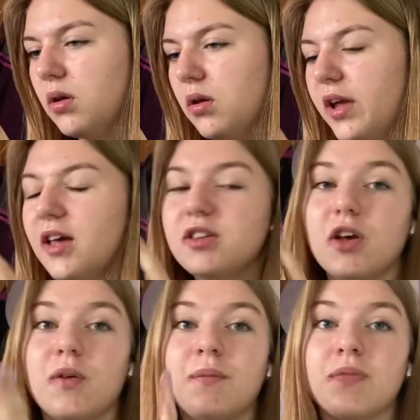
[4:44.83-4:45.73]
Yeah,
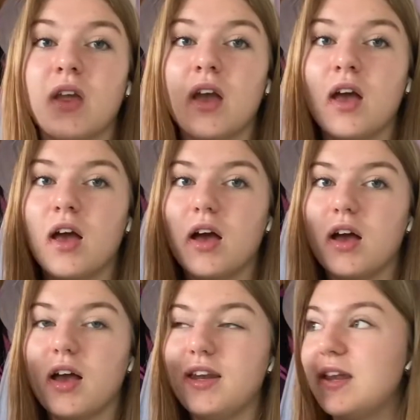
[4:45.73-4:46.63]
so
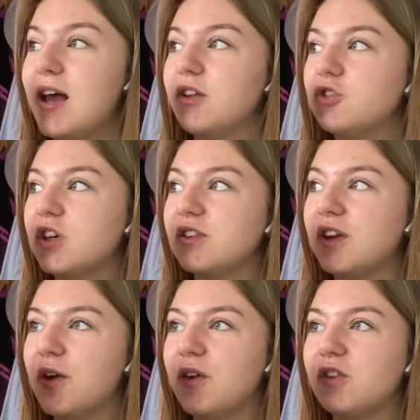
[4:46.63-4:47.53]
Inej is
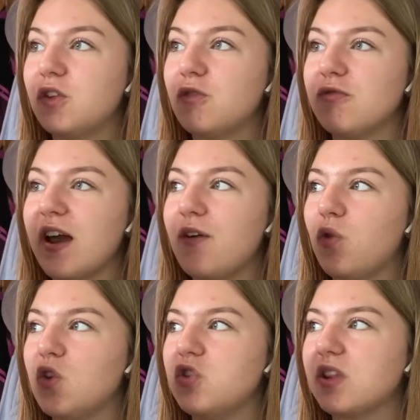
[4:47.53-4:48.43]
known as the wraith,
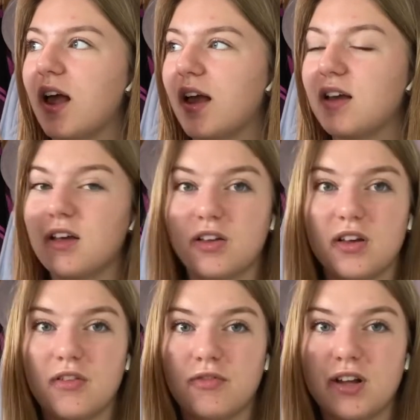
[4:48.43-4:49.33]
which is like
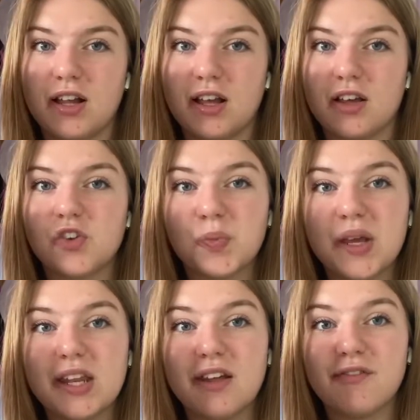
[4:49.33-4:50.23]
really
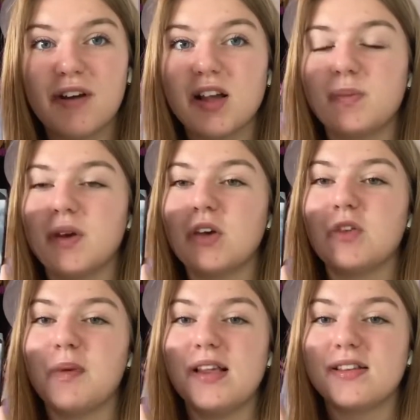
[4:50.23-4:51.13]
speedy and fast because
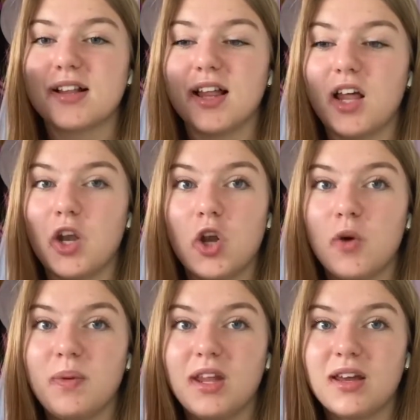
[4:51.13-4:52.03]
basically
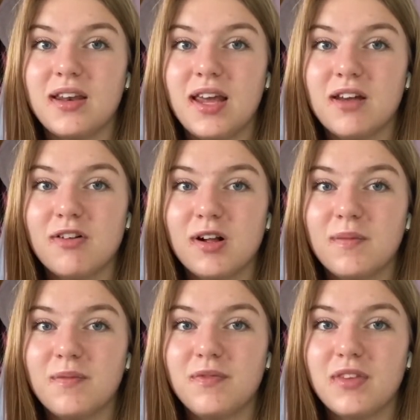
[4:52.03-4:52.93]
nobody can hear her
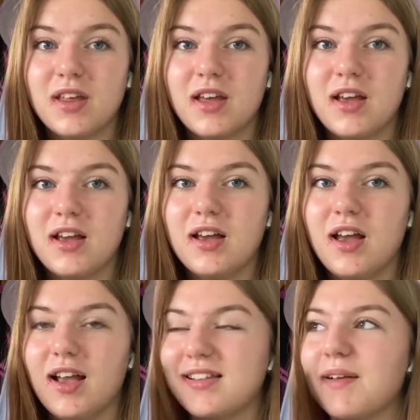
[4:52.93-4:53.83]

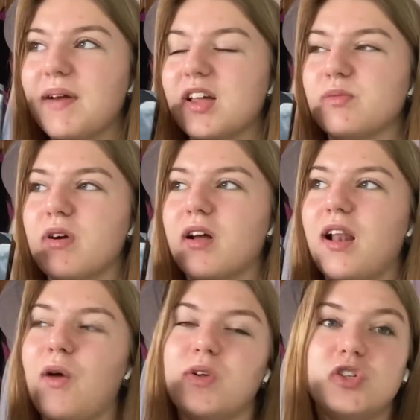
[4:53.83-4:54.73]
except Kaz Brekker.
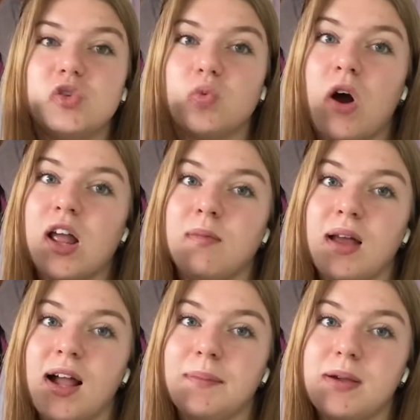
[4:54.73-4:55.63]
Like when she's walking
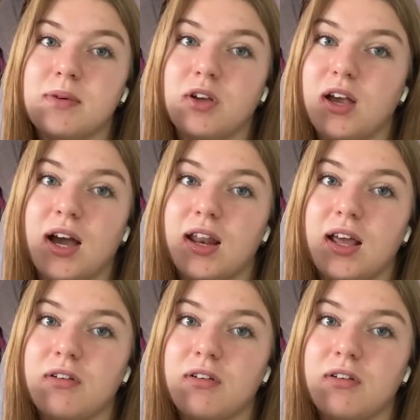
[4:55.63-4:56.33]
behind people, you can't hear